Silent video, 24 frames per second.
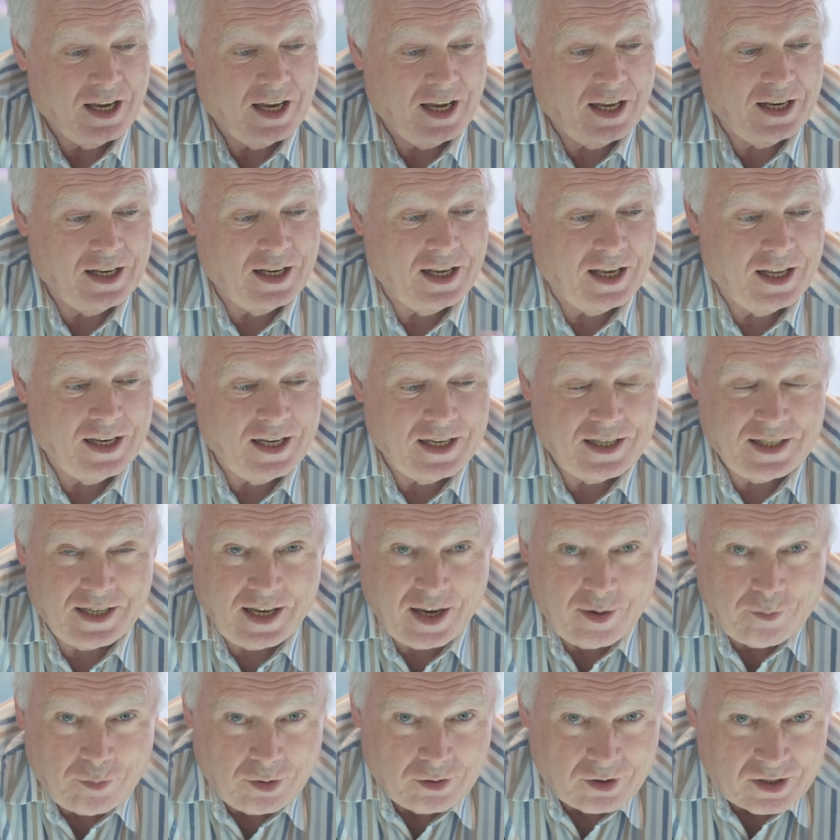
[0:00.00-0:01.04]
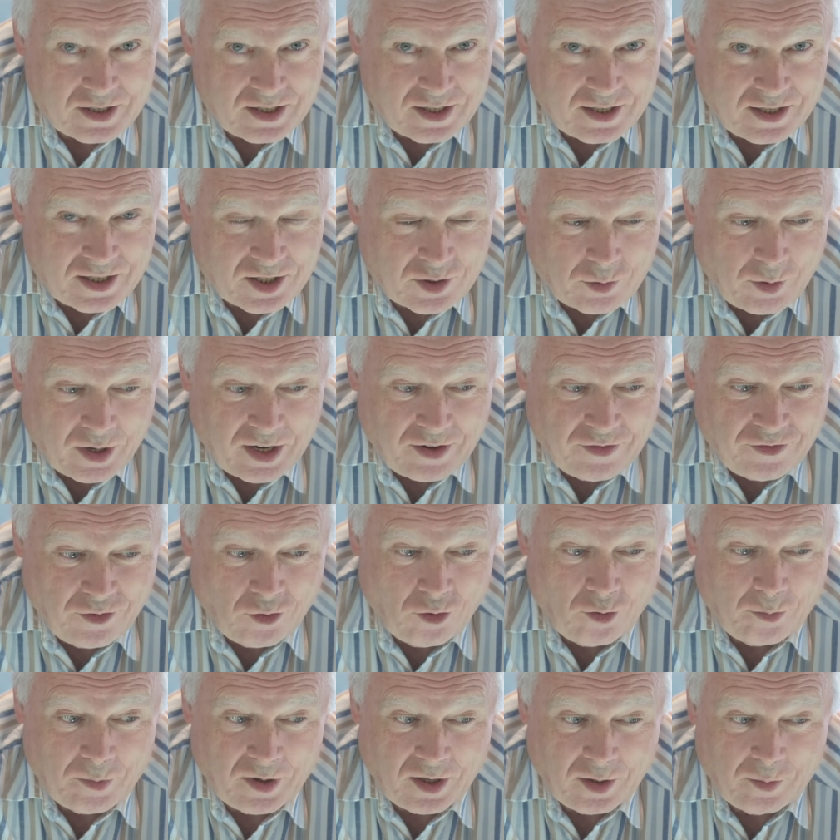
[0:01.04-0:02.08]
And an example is this
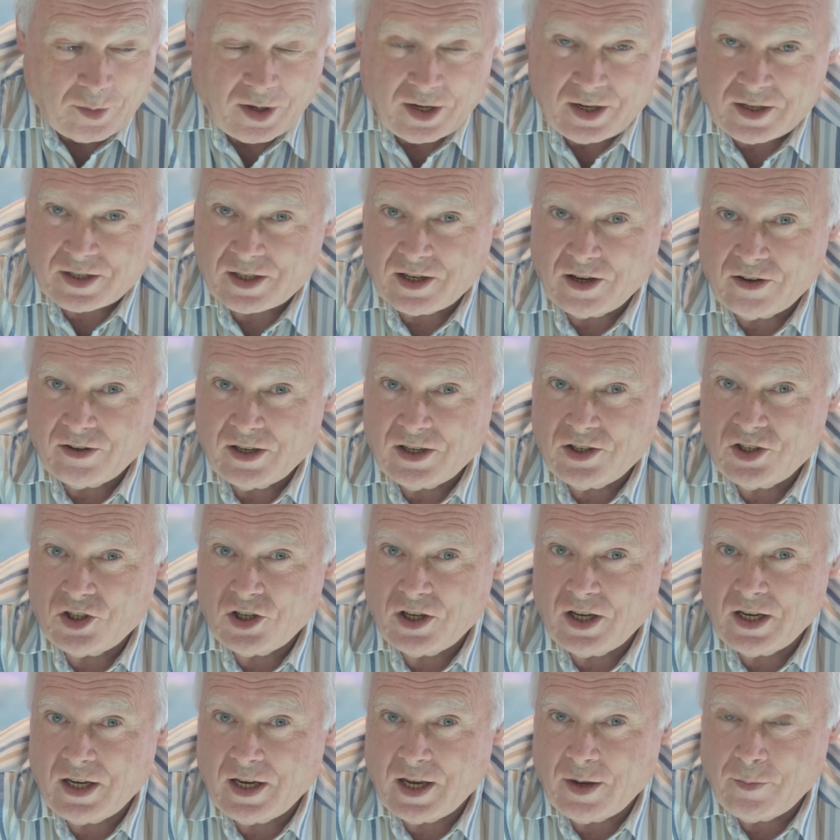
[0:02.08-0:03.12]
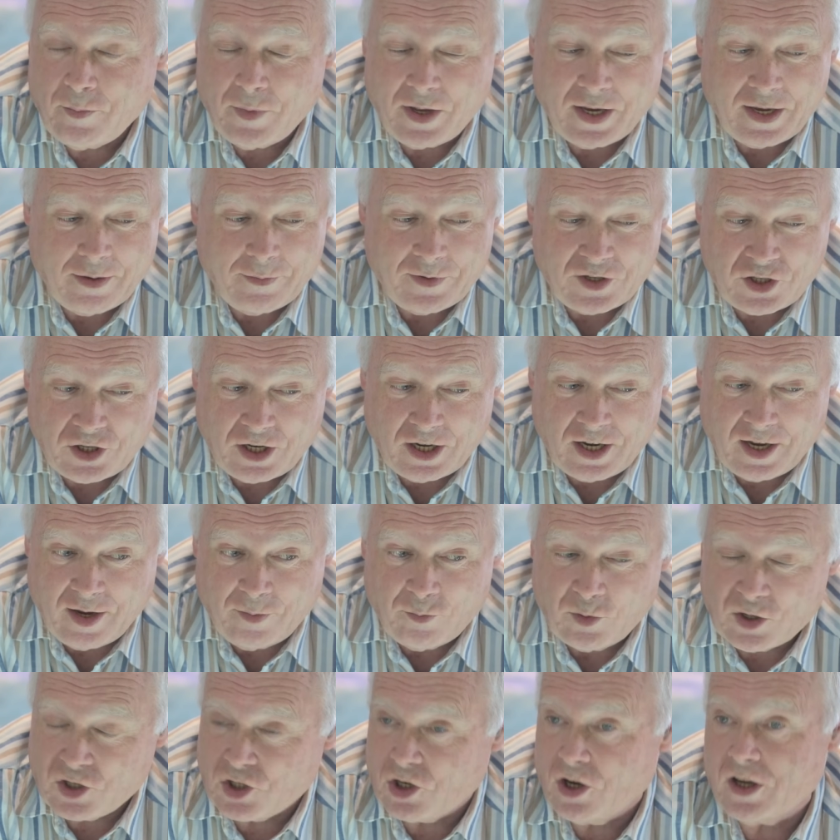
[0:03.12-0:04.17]
24mm Sony
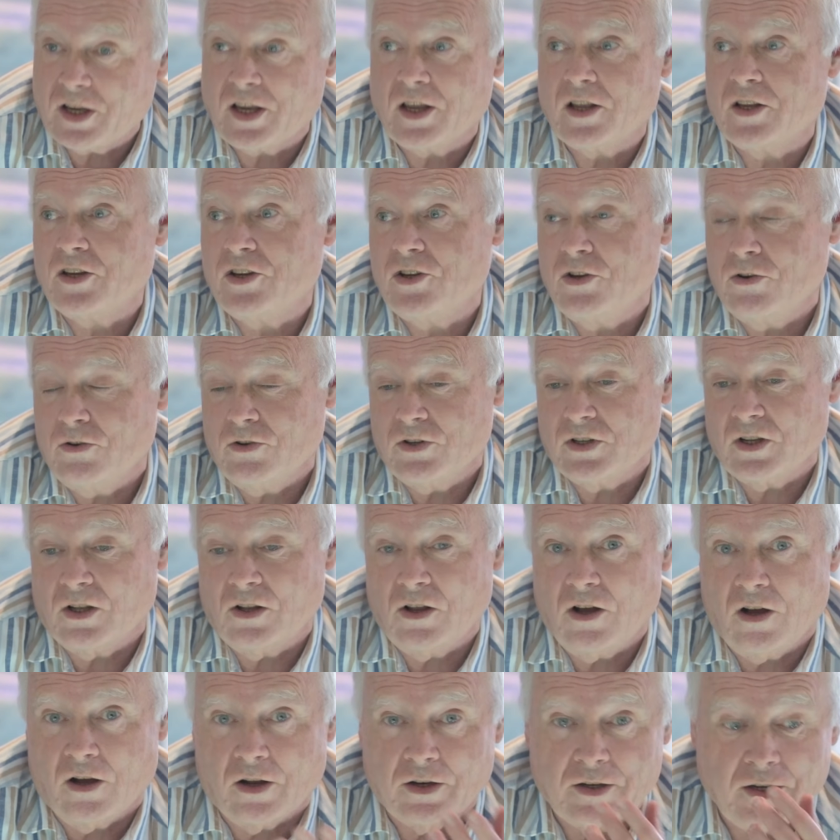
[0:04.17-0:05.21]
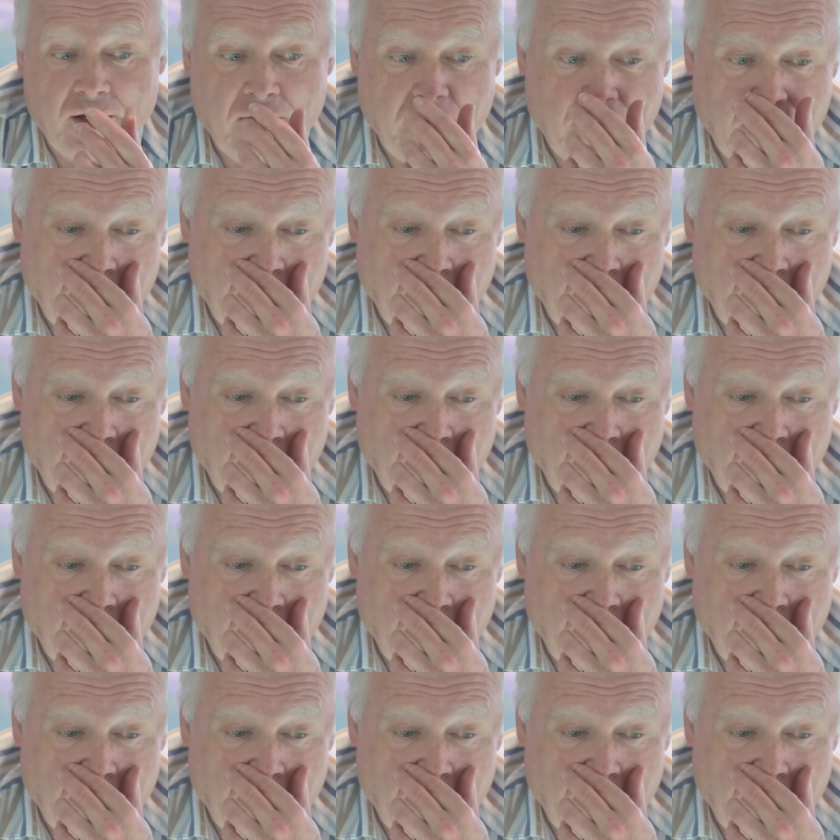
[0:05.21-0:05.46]
GM, which I use a lot.